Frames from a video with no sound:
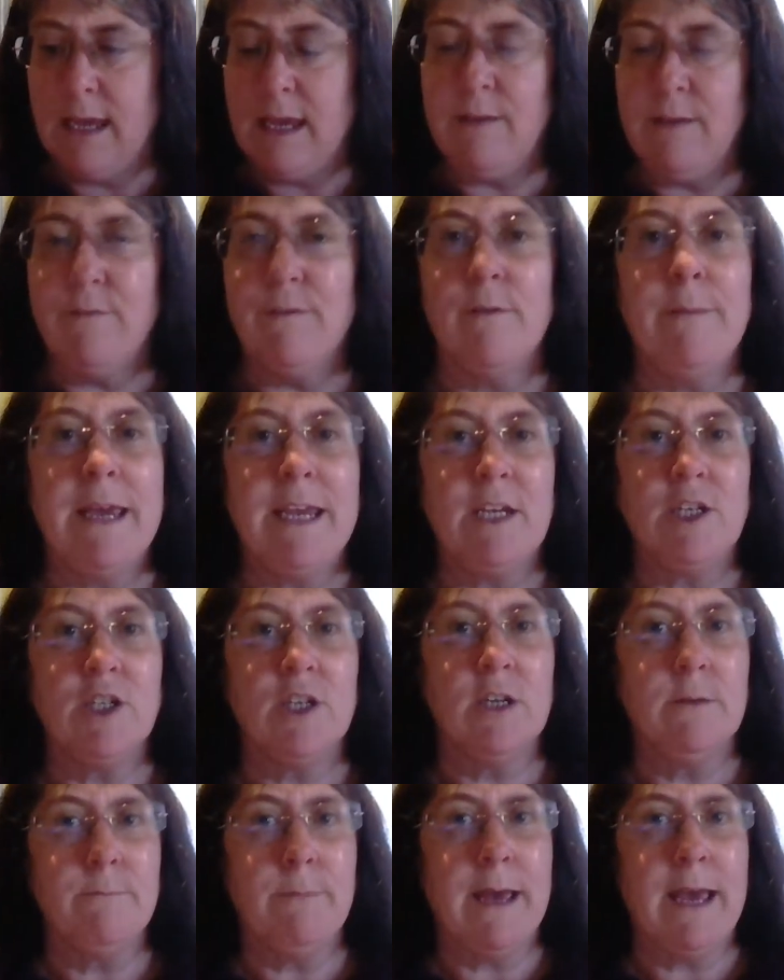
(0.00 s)

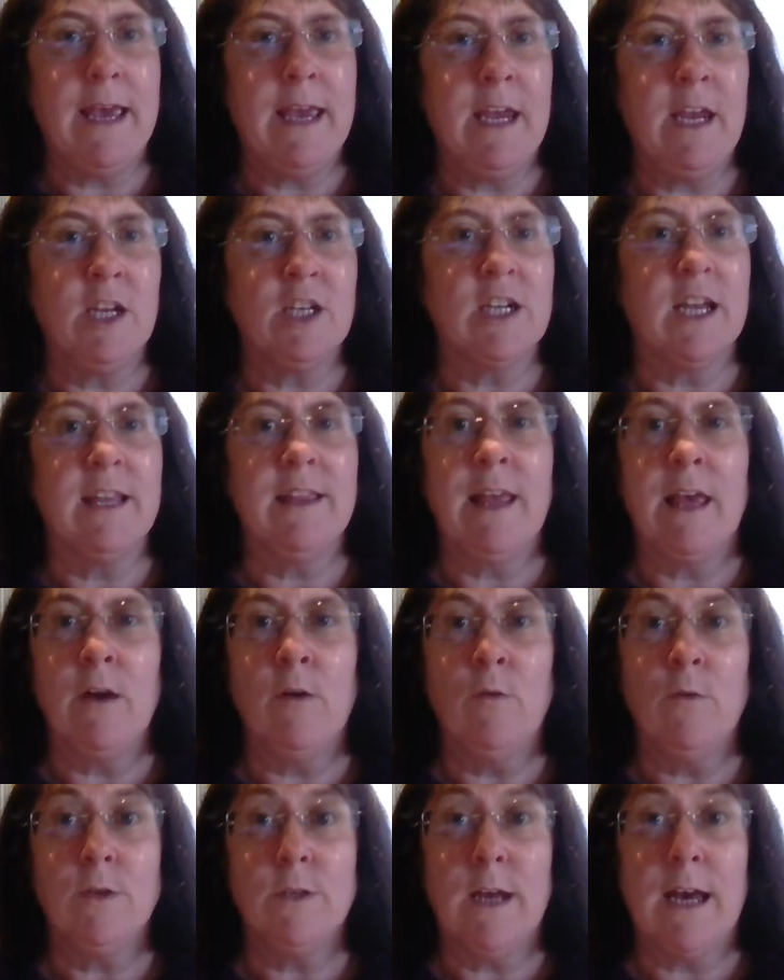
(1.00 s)
information page, and they
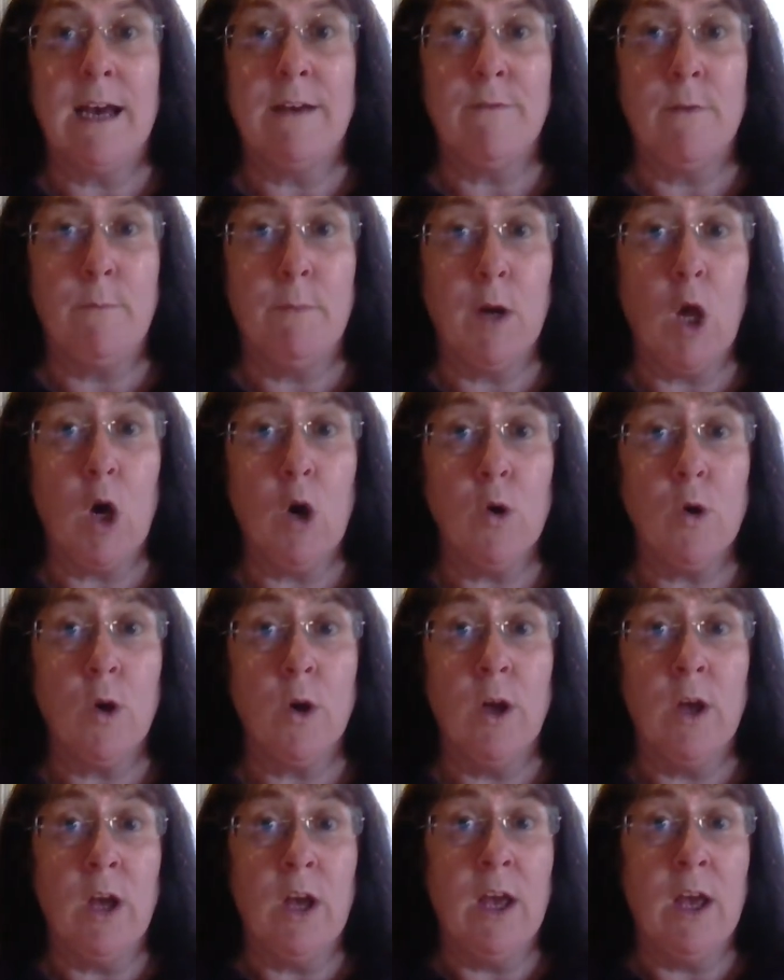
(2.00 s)
also have a blog.